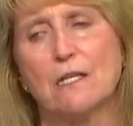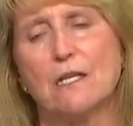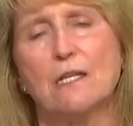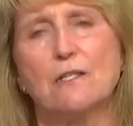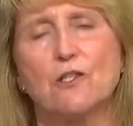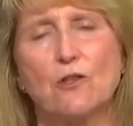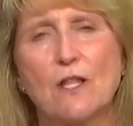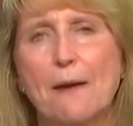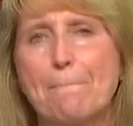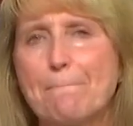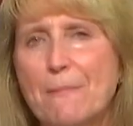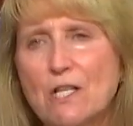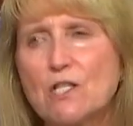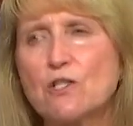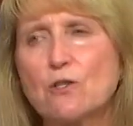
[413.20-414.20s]
So that
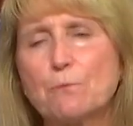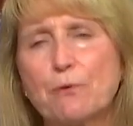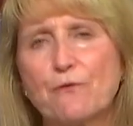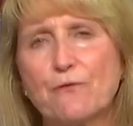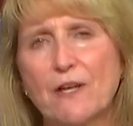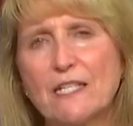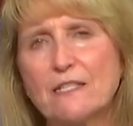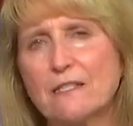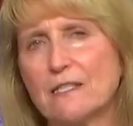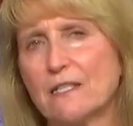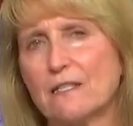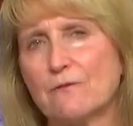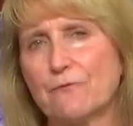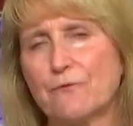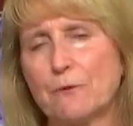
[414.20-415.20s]
muscle prevented
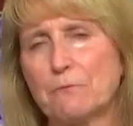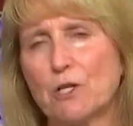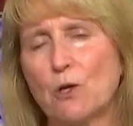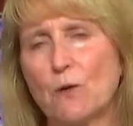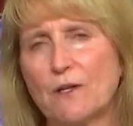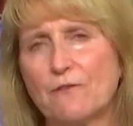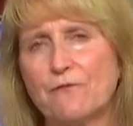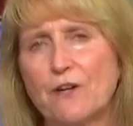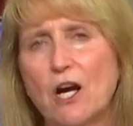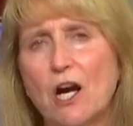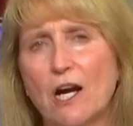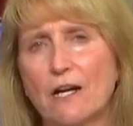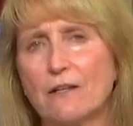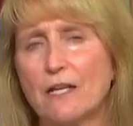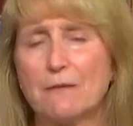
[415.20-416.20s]
it from going
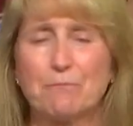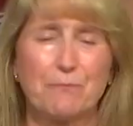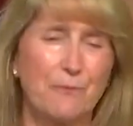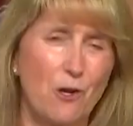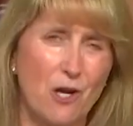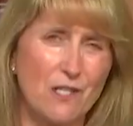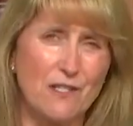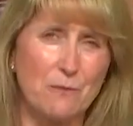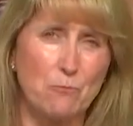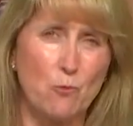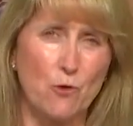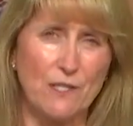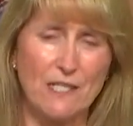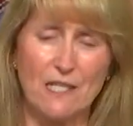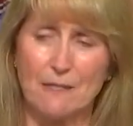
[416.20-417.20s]
far and causing
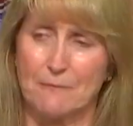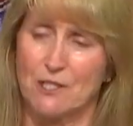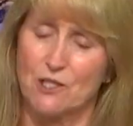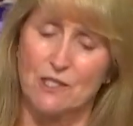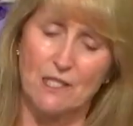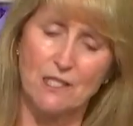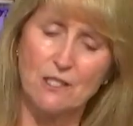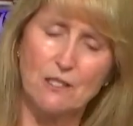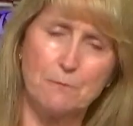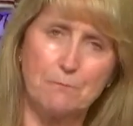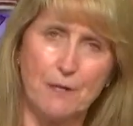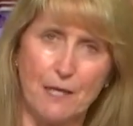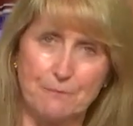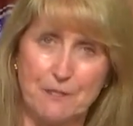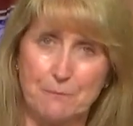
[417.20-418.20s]
more damage. And I just
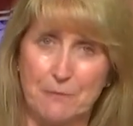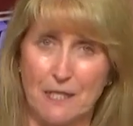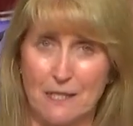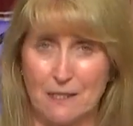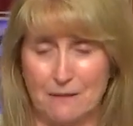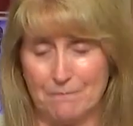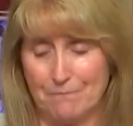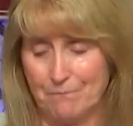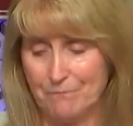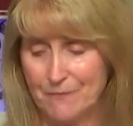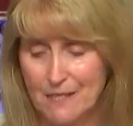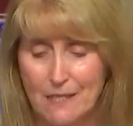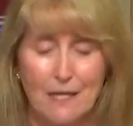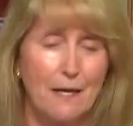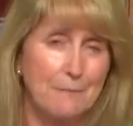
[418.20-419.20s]
popped it back in.
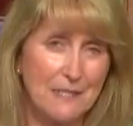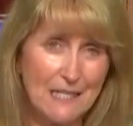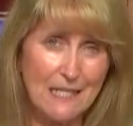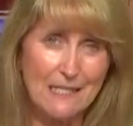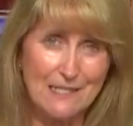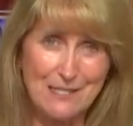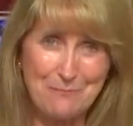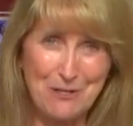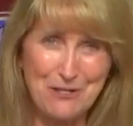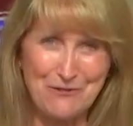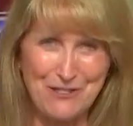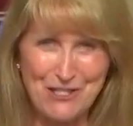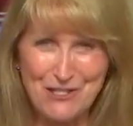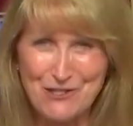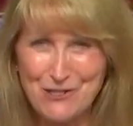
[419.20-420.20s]
I mean, I had some other
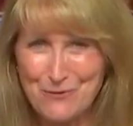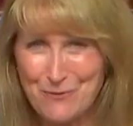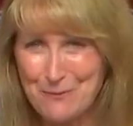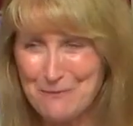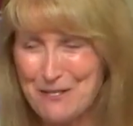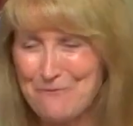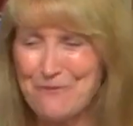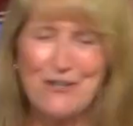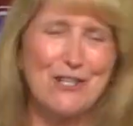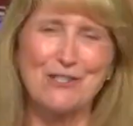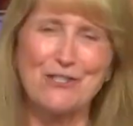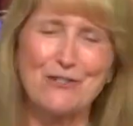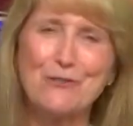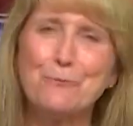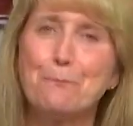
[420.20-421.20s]
issues from that fall
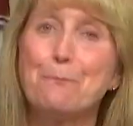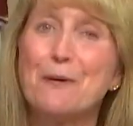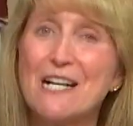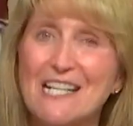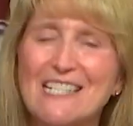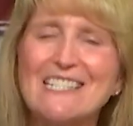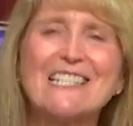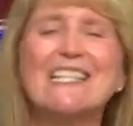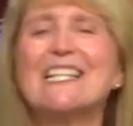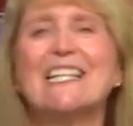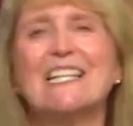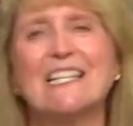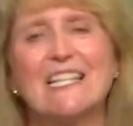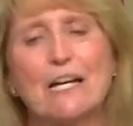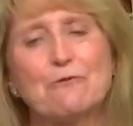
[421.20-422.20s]
too, but
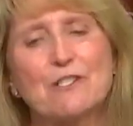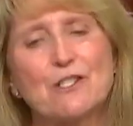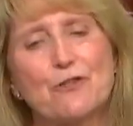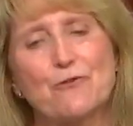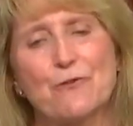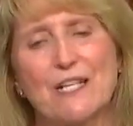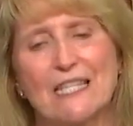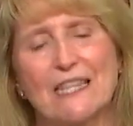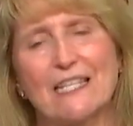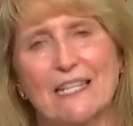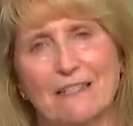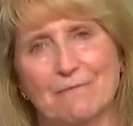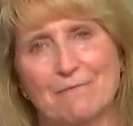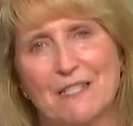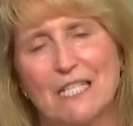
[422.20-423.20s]
that was a great thing.